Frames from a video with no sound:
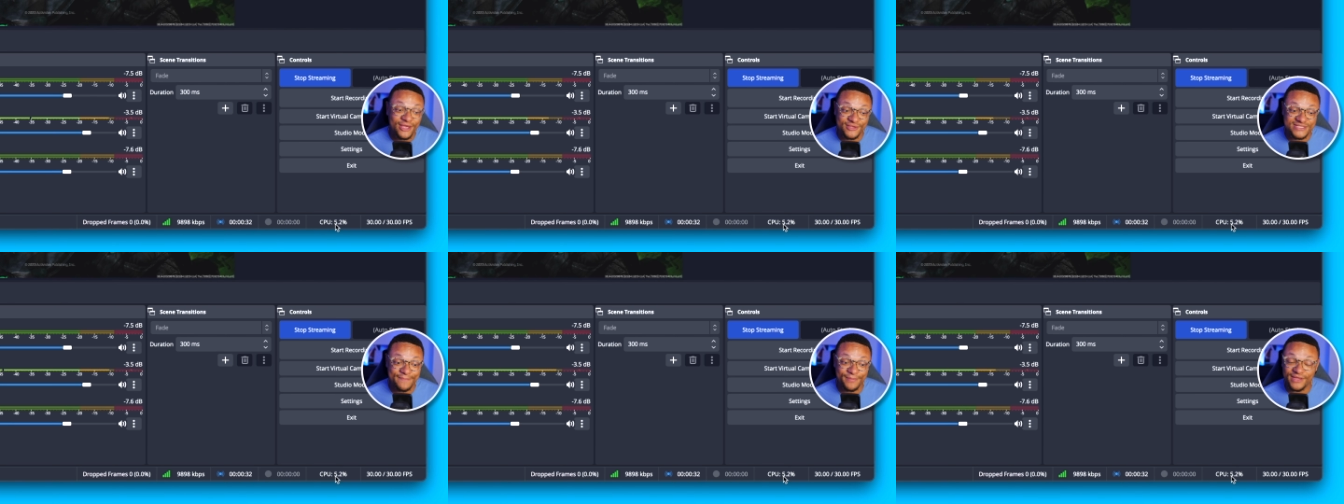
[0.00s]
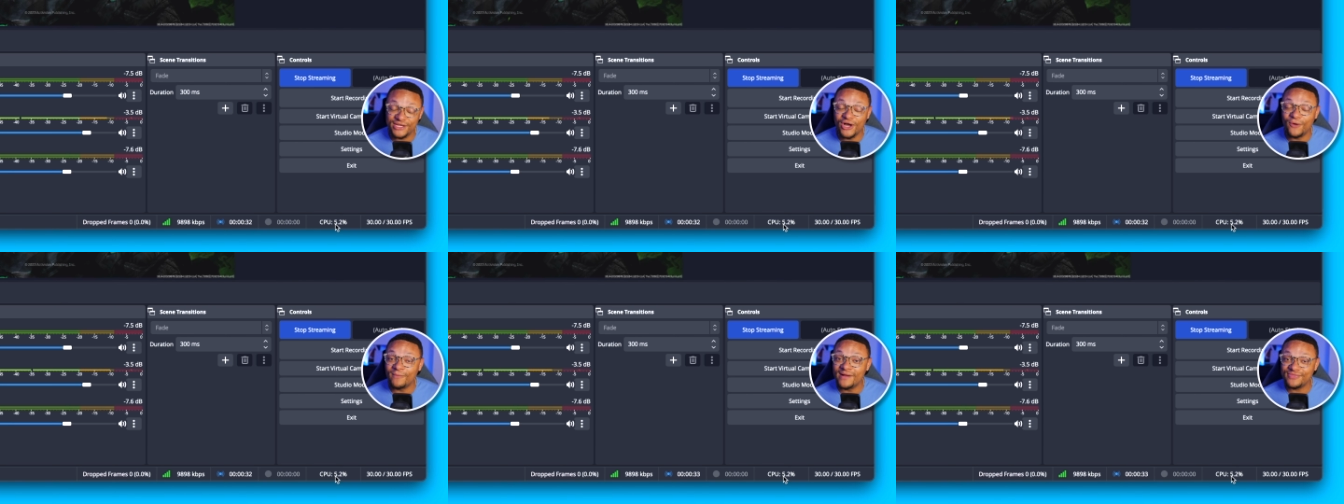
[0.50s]
You typically
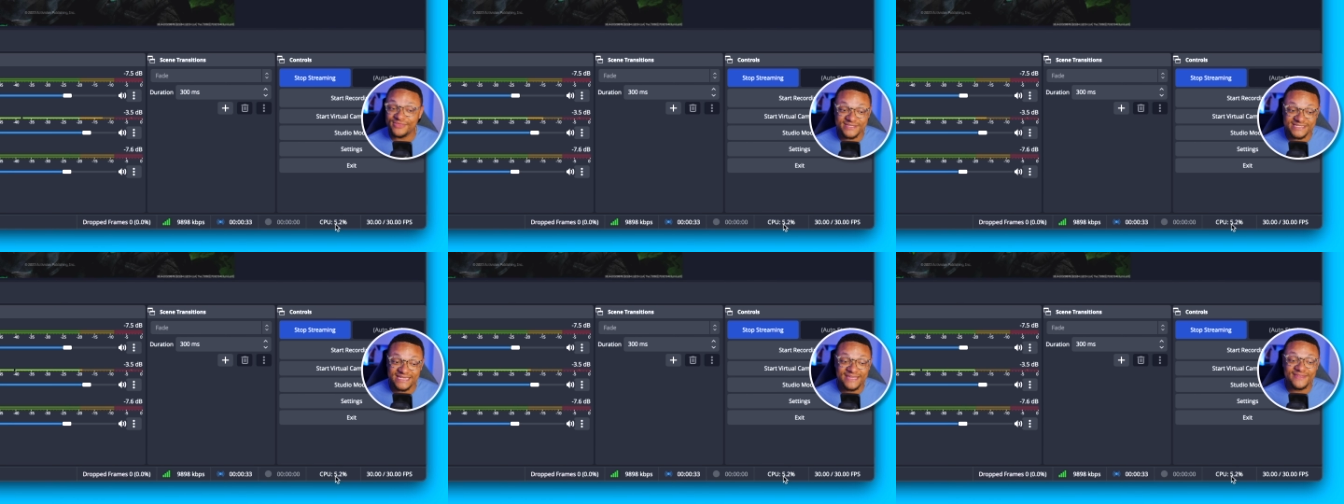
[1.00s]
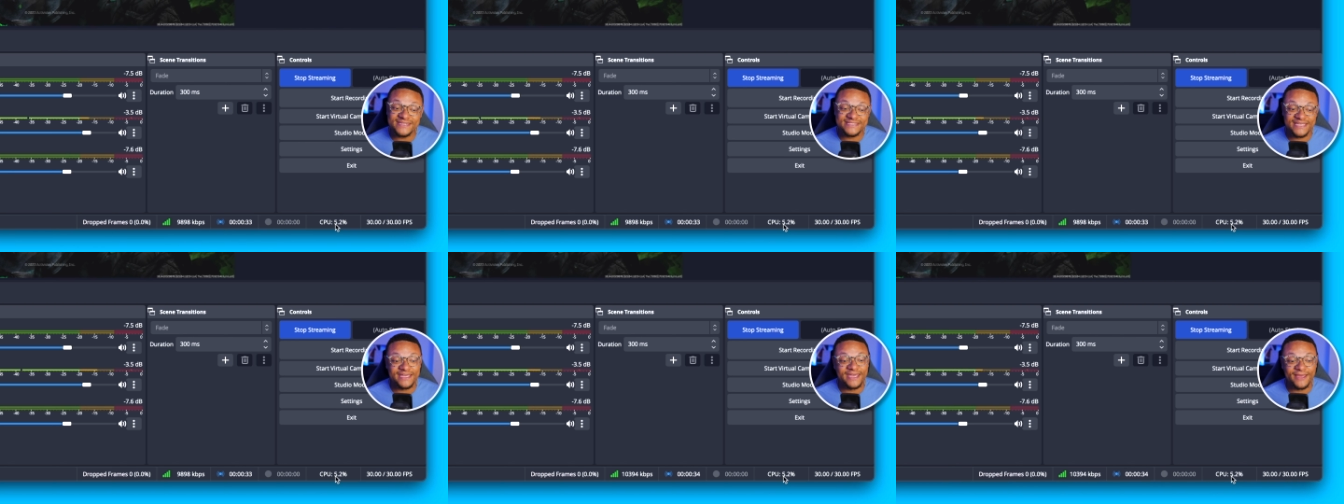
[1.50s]
don't want to see this
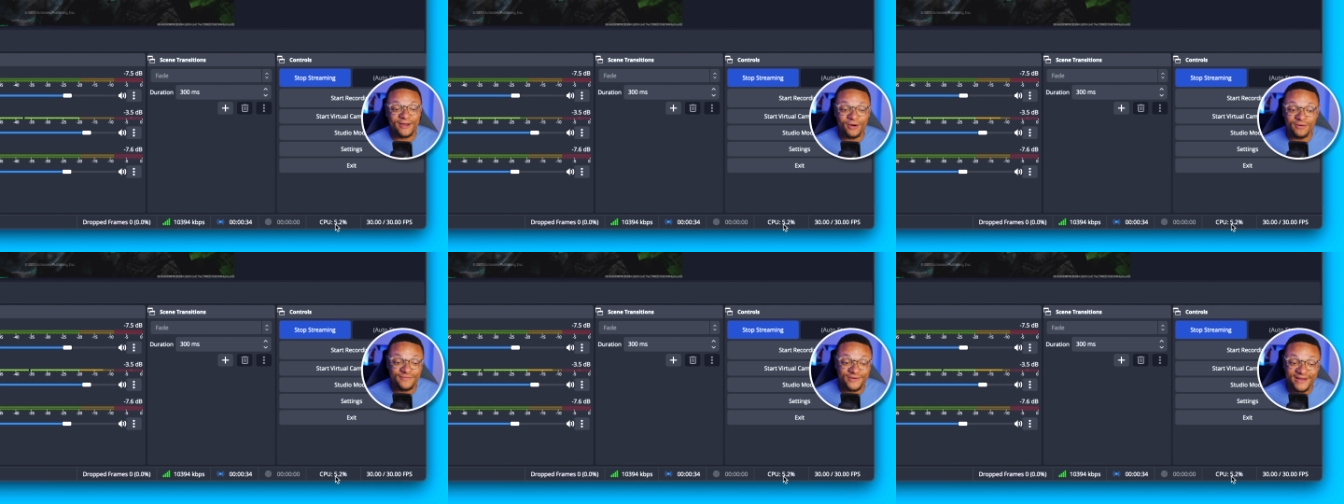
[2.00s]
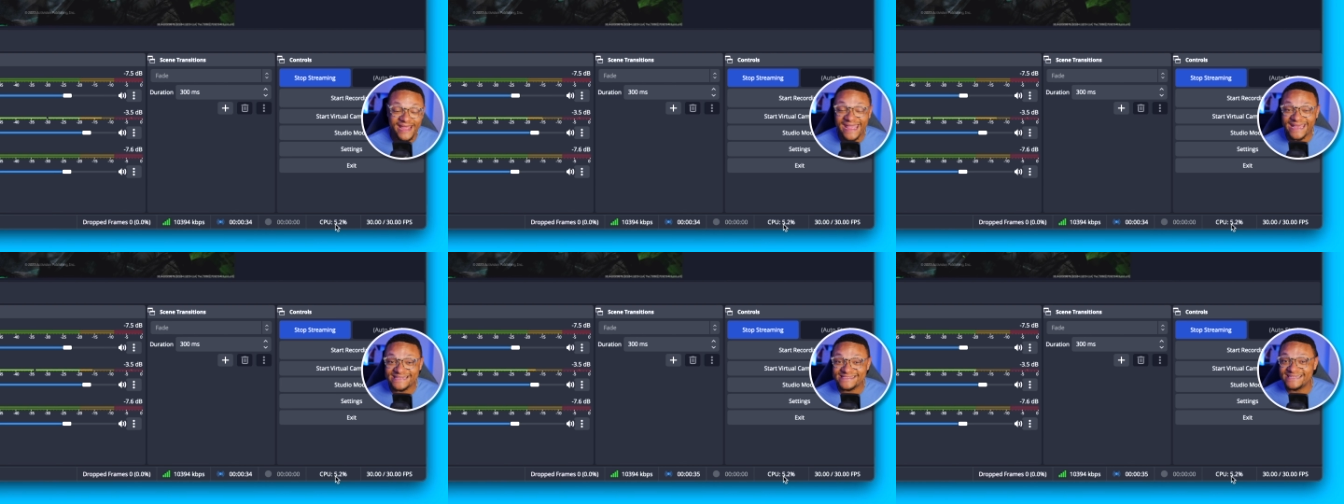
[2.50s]
ticking over
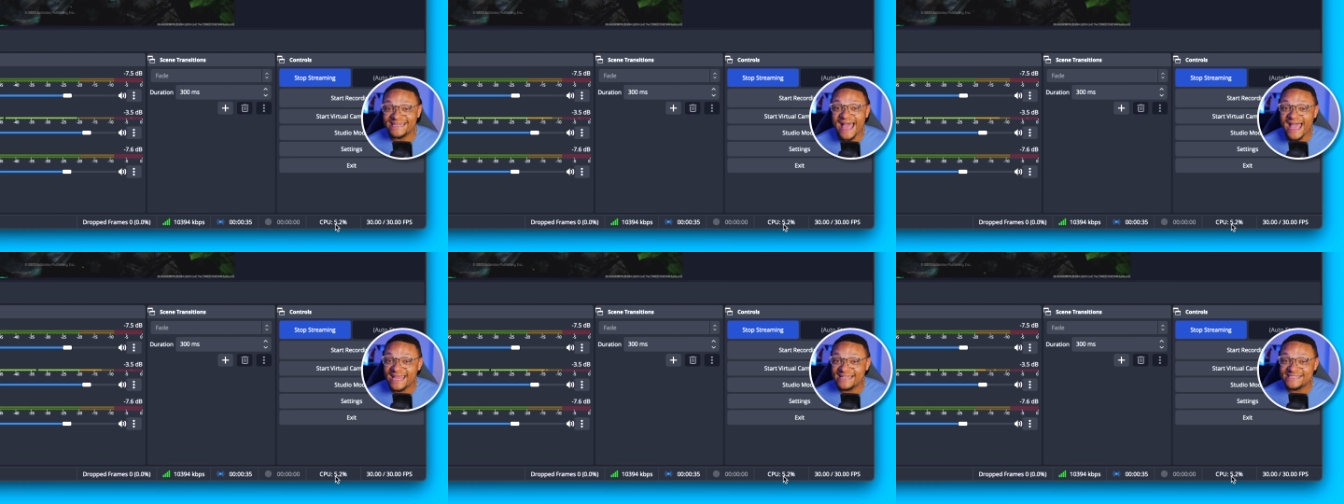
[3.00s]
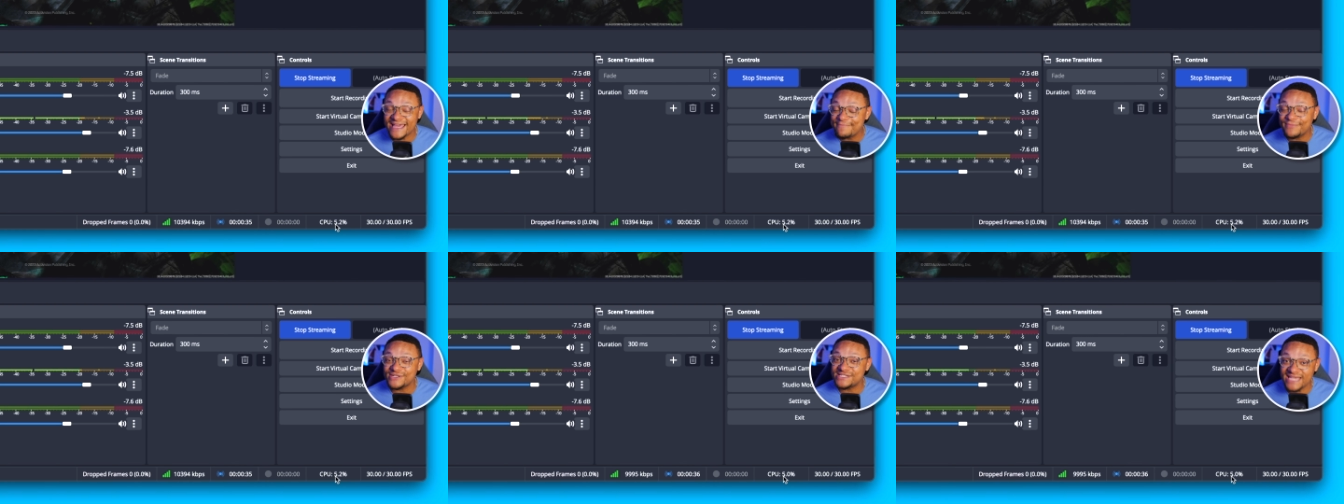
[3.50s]
eight to nine,
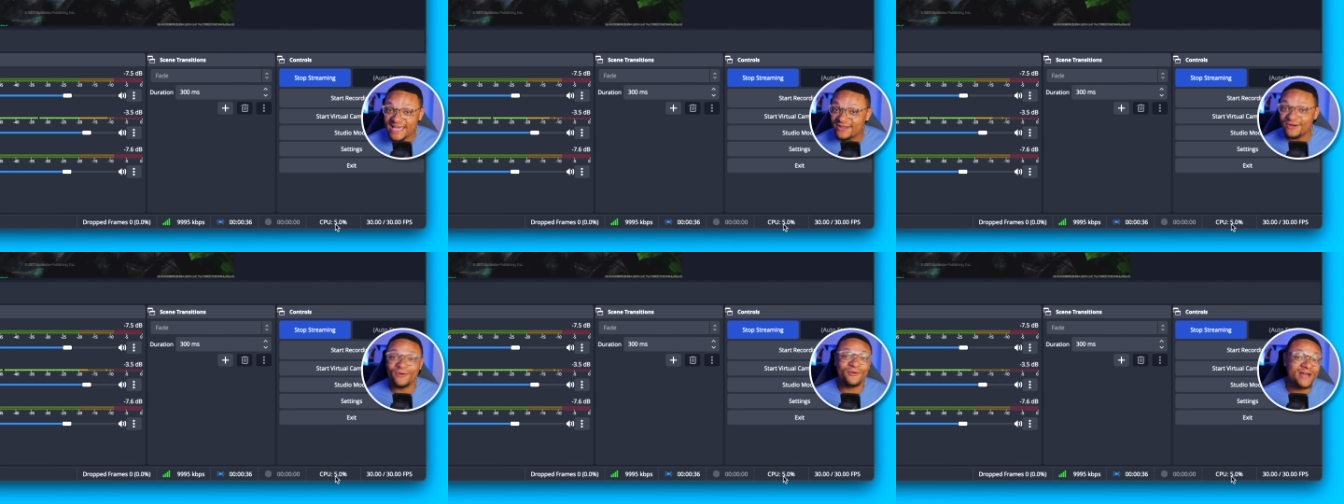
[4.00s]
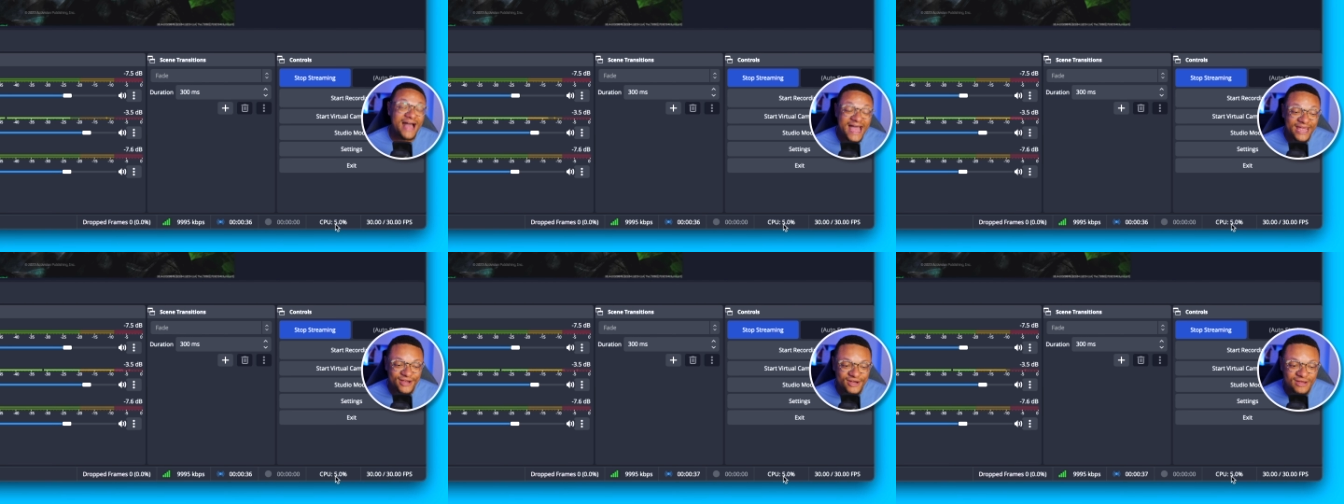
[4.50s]
10% or
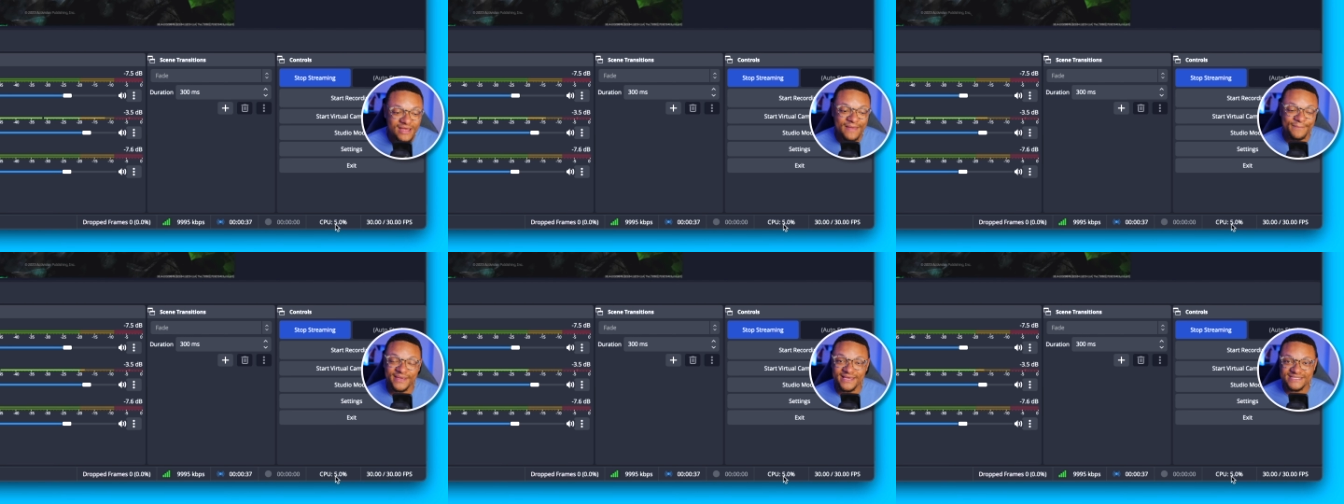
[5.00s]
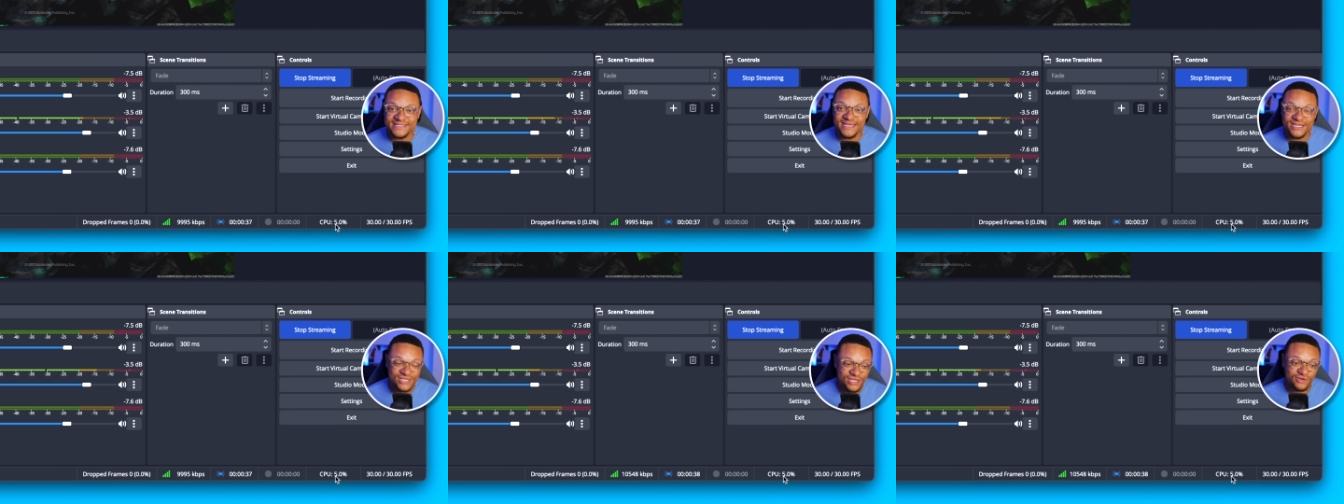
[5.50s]
higher because
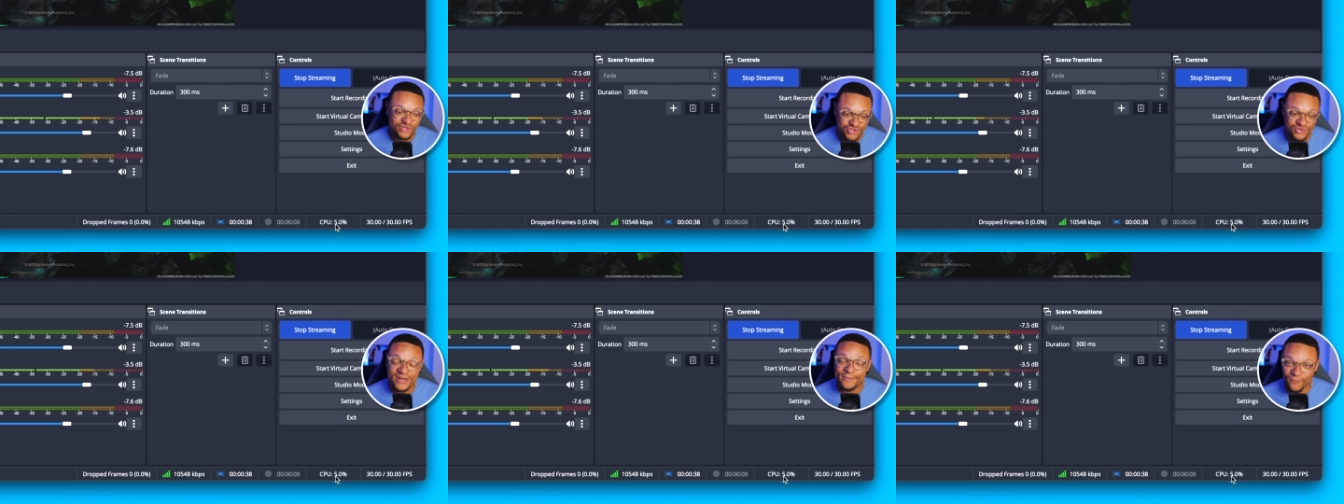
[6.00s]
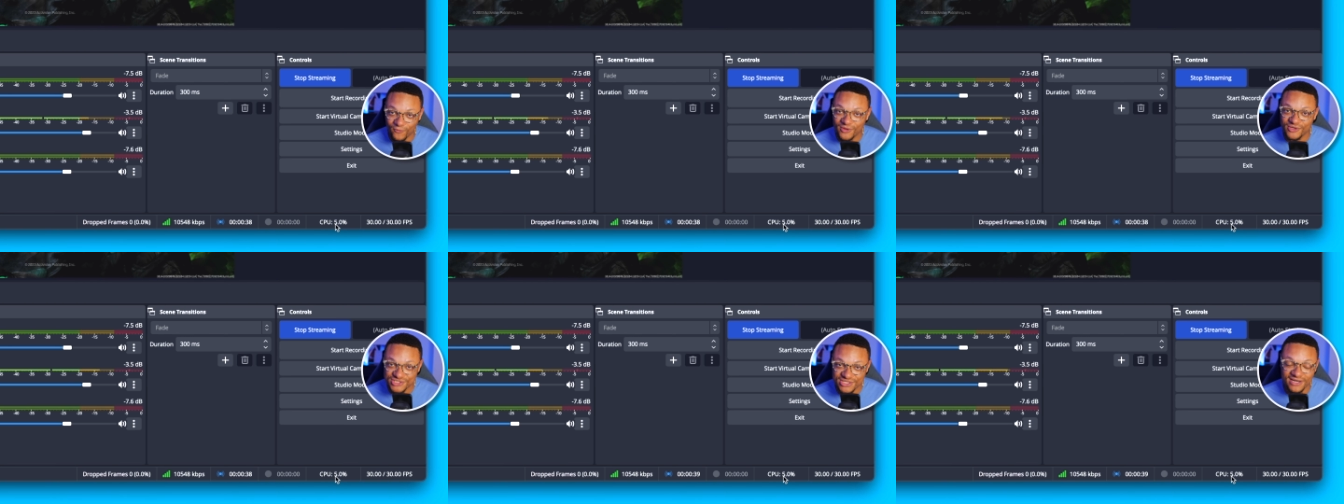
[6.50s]
then your stream
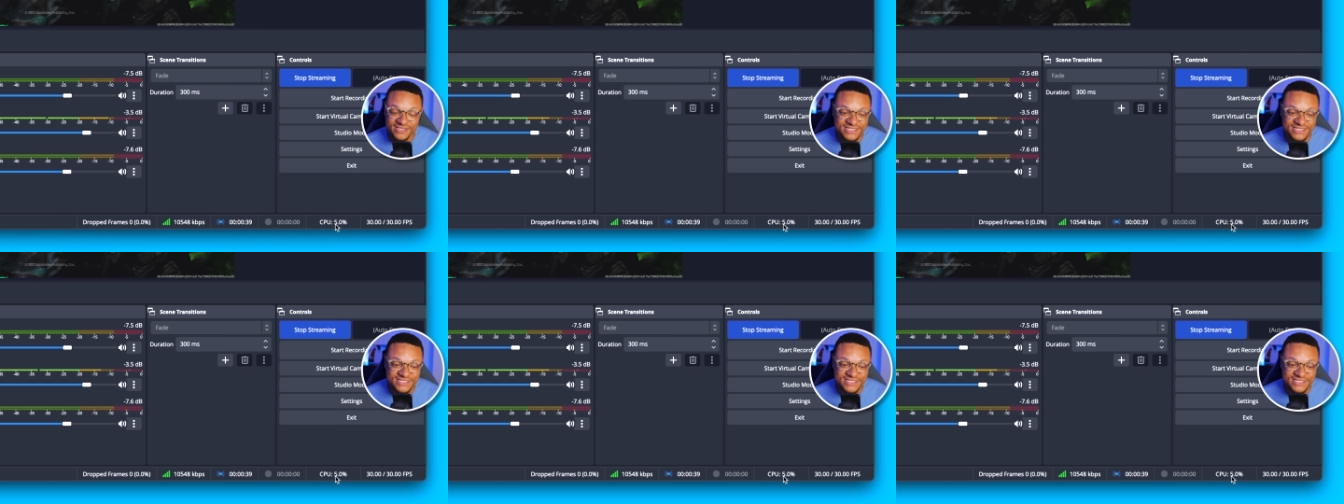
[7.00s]
will start